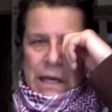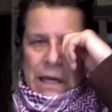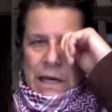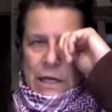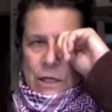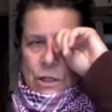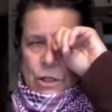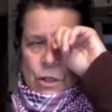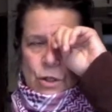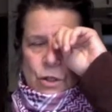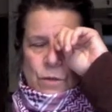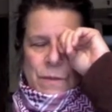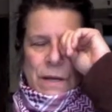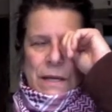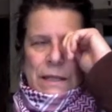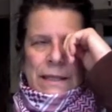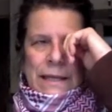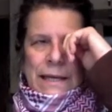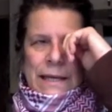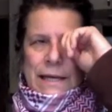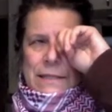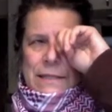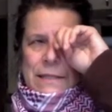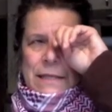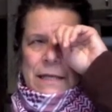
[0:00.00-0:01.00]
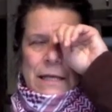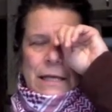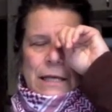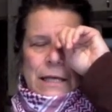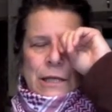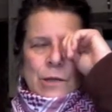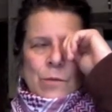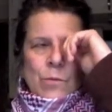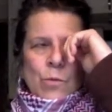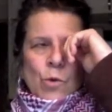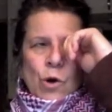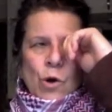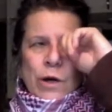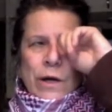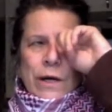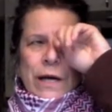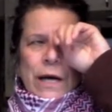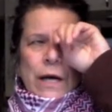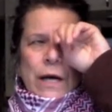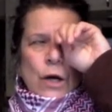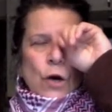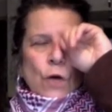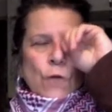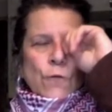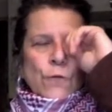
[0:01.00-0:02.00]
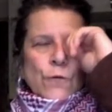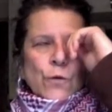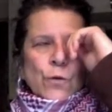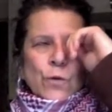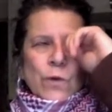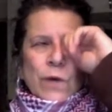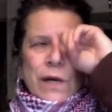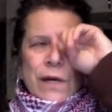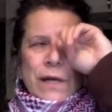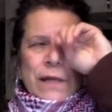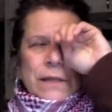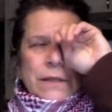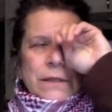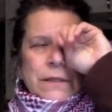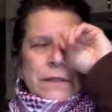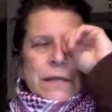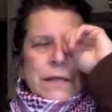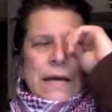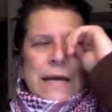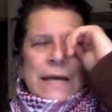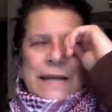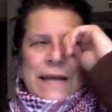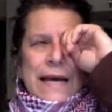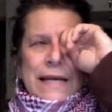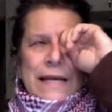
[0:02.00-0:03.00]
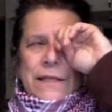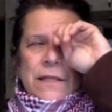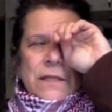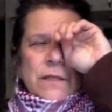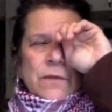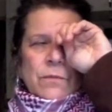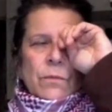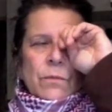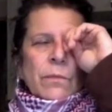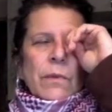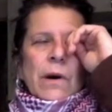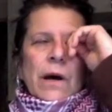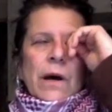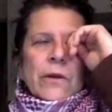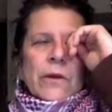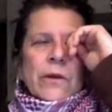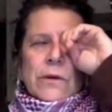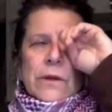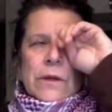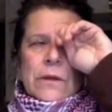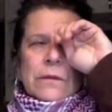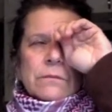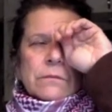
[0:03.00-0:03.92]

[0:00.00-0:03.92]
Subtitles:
And I just use my legs. And then in the morning I go for runs, and that doesn't bother it.